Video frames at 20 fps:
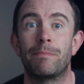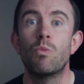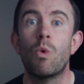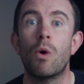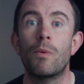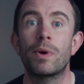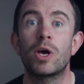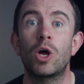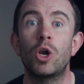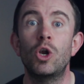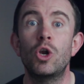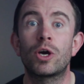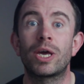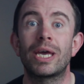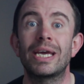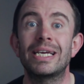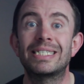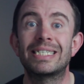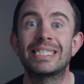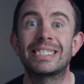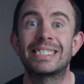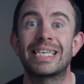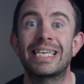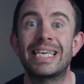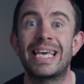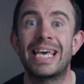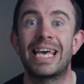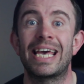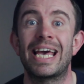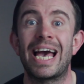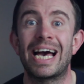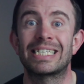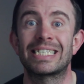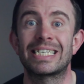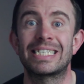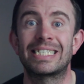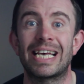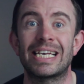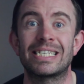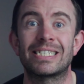What we are looking to see here as
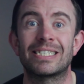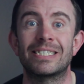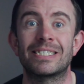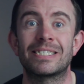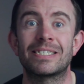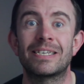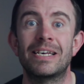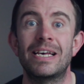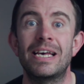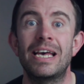assessors